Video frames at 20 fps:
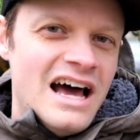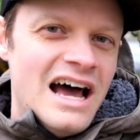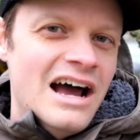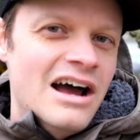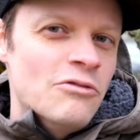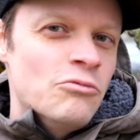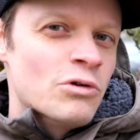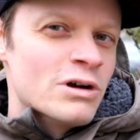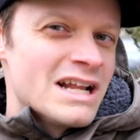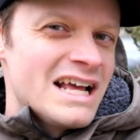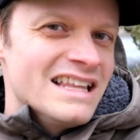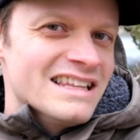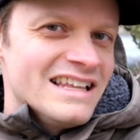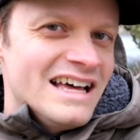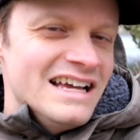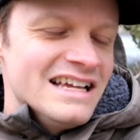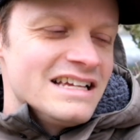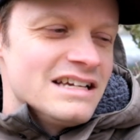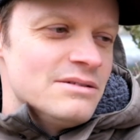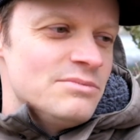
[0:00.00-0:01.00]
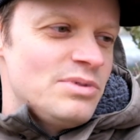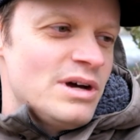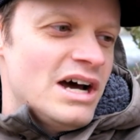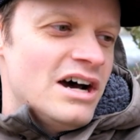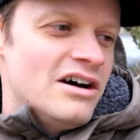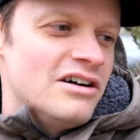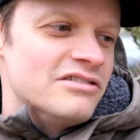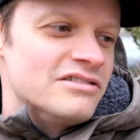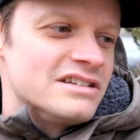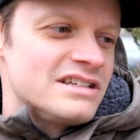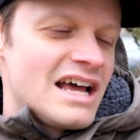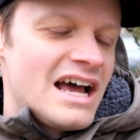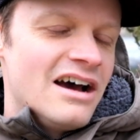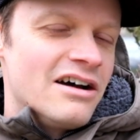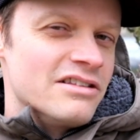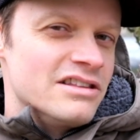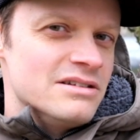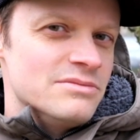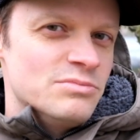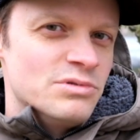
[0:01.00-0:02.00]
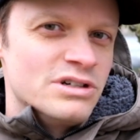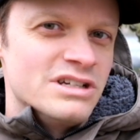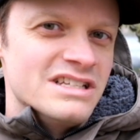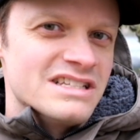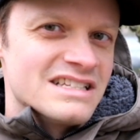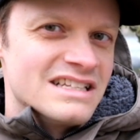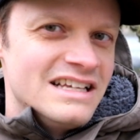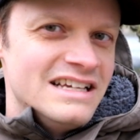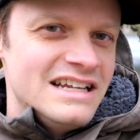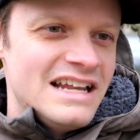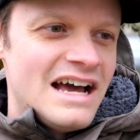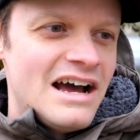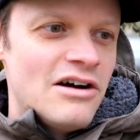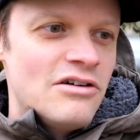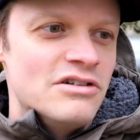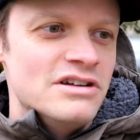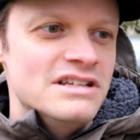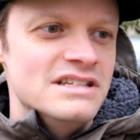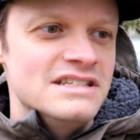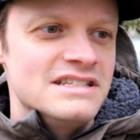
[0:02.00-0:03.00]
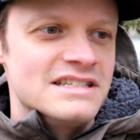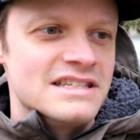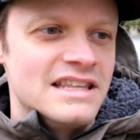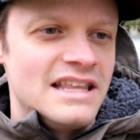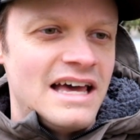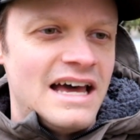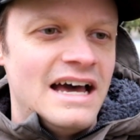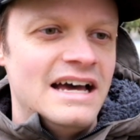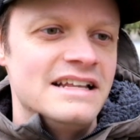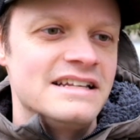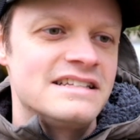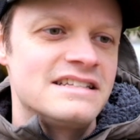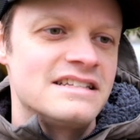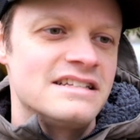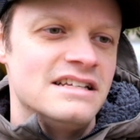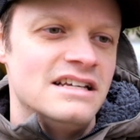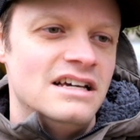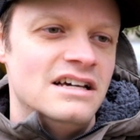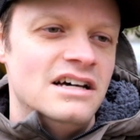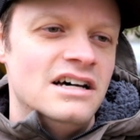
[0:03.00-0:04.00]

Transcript: What I like about how the book is laid out is that